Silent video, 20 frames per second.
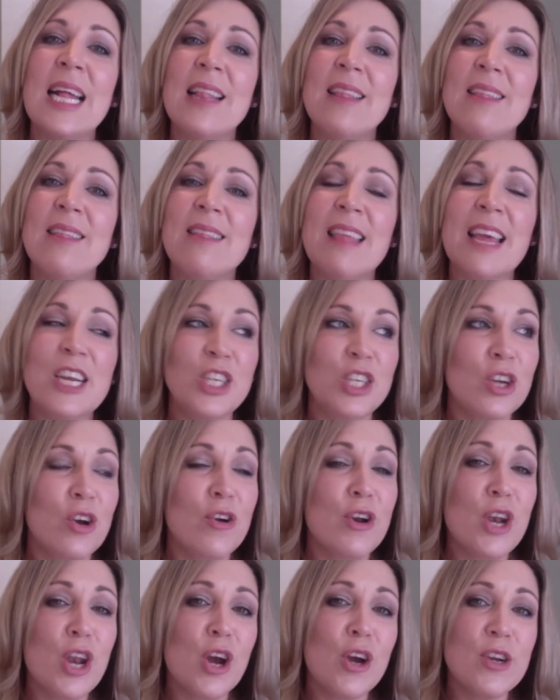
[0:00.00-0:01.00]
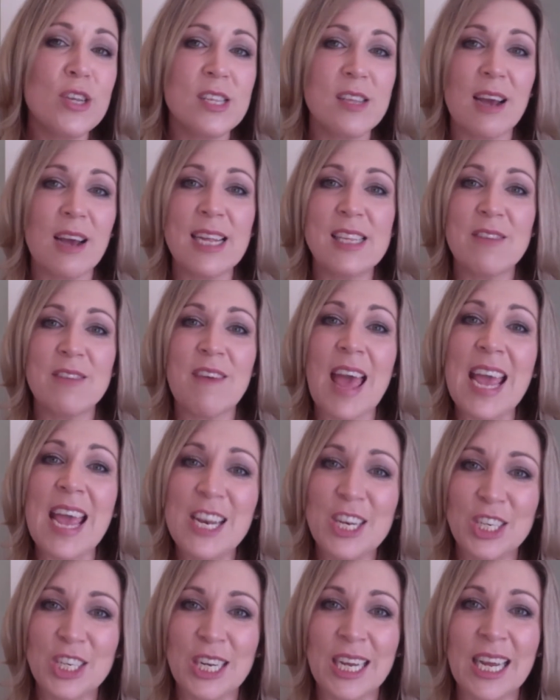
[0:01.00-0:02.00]
They show no signs of
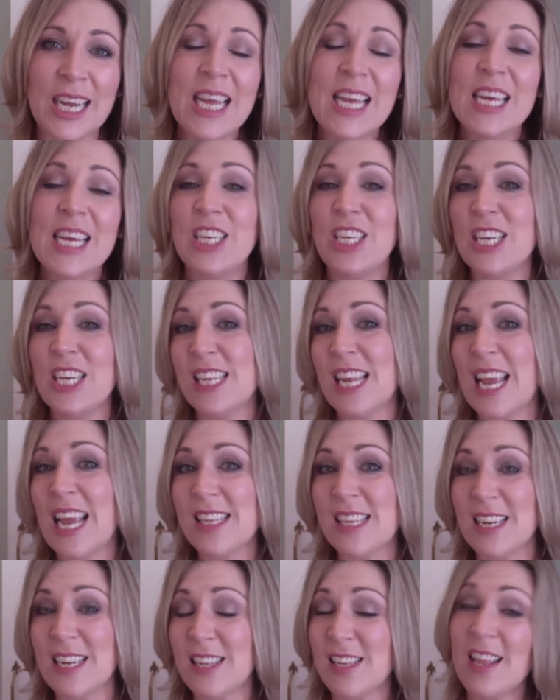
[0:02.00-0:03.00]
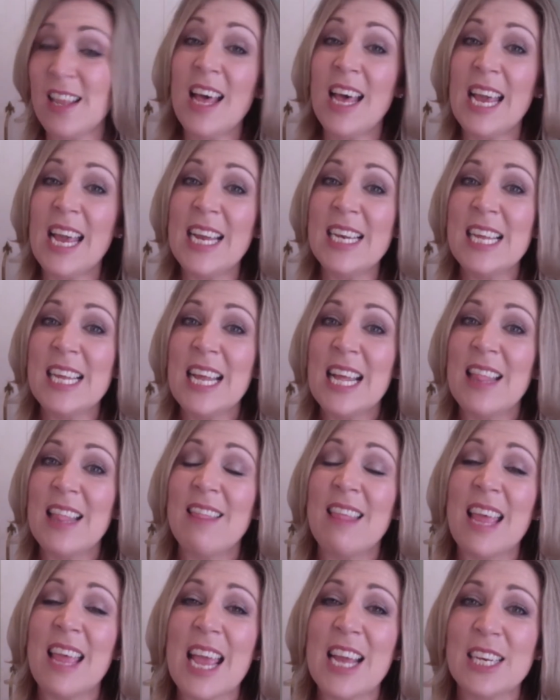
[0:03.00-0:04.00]
aging. Just as an aside,
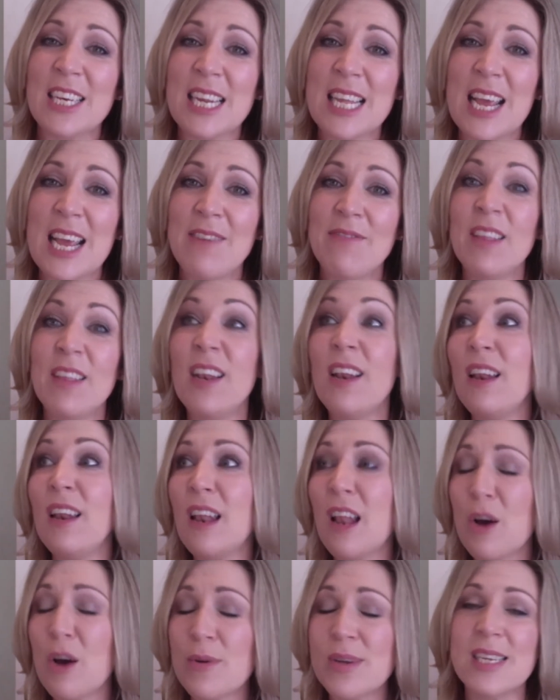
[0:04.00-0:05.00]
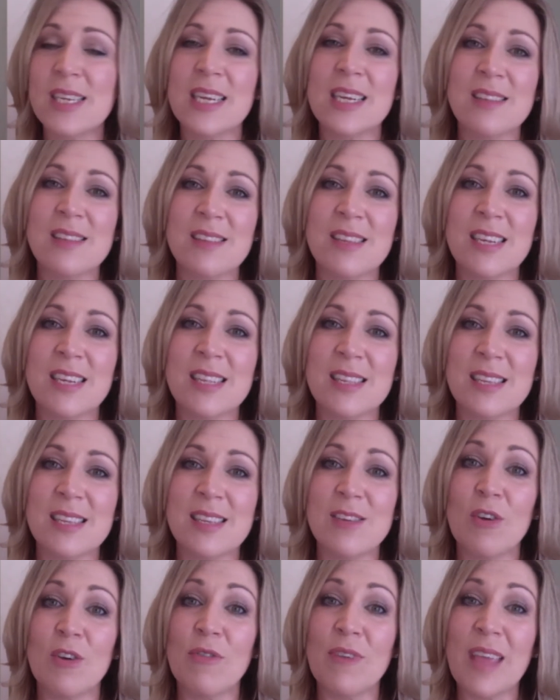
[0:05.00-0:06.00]
they actually have the lowest incidences
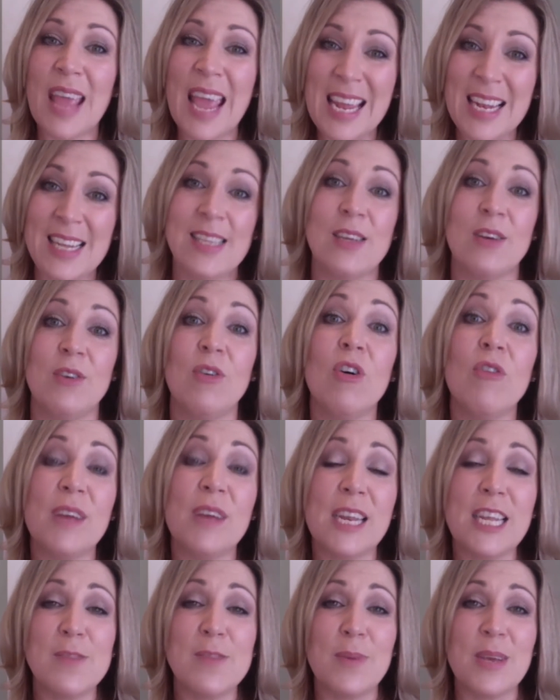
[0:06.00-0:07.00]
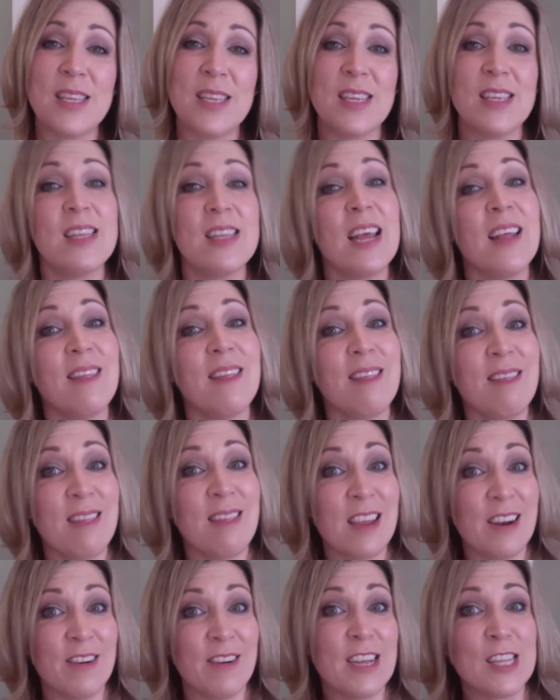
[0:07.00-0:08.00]
of cancer of any species that
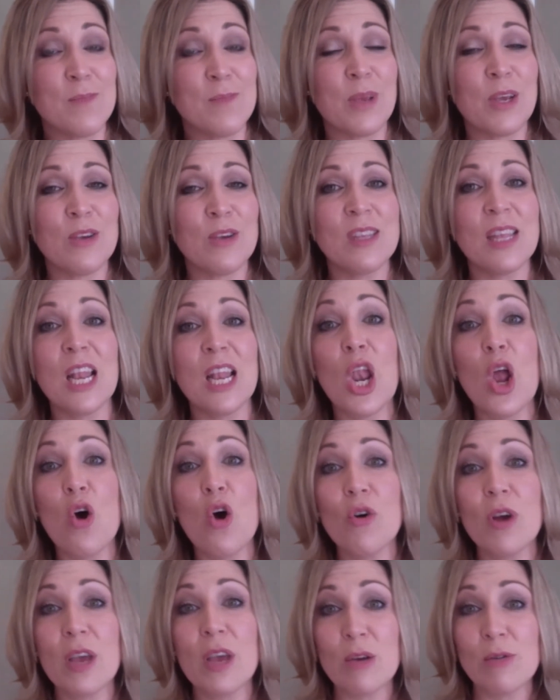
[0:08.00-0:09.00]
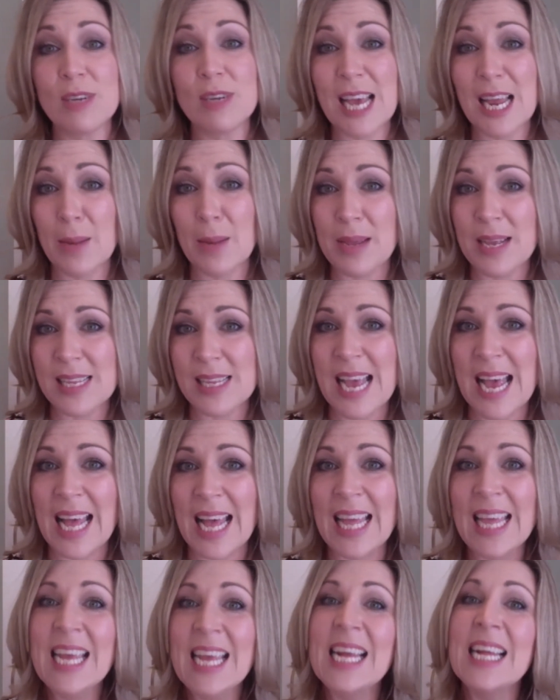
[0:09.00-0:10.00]
there is, because the longer your telomeres are,
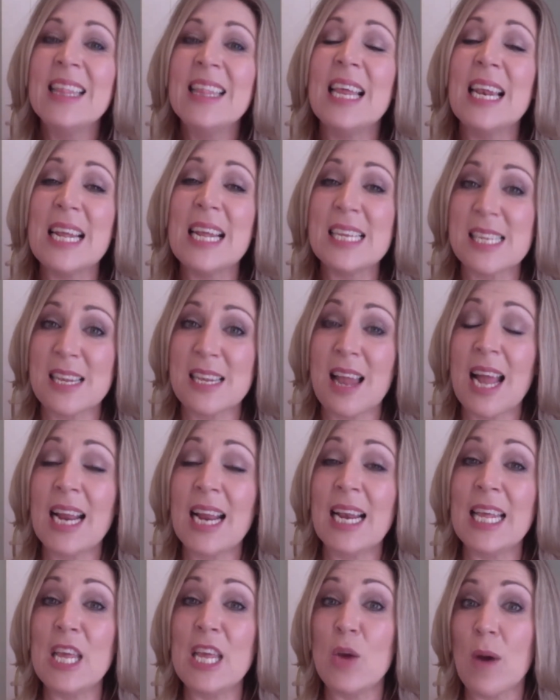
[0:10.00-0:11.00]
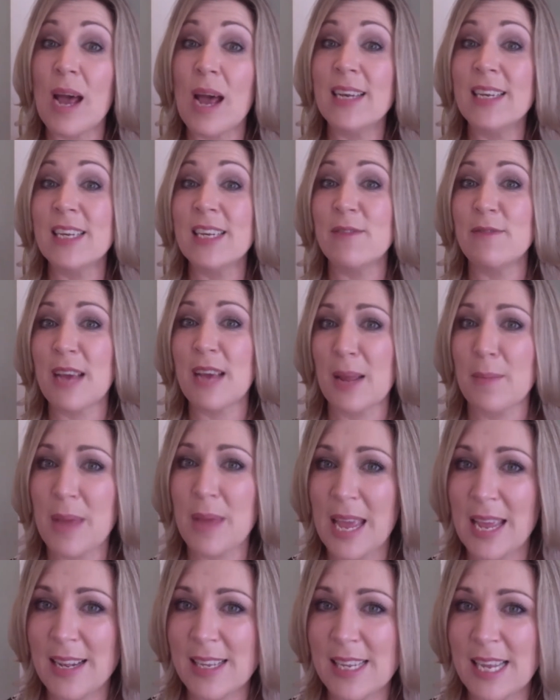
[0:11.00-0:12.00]
the less likely you are to develop
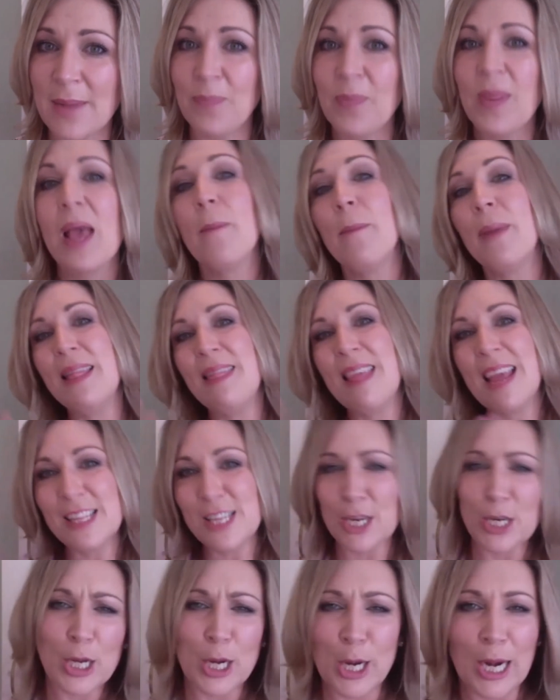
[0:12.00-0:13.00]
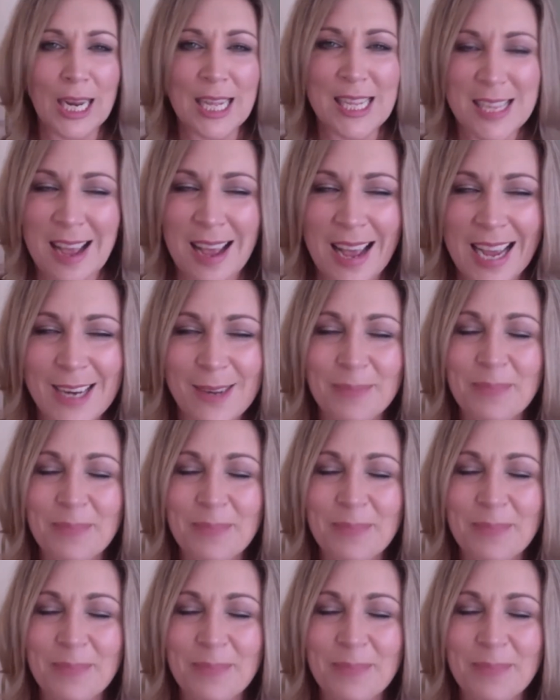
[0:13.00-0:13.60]
cancer. But that's a total aside.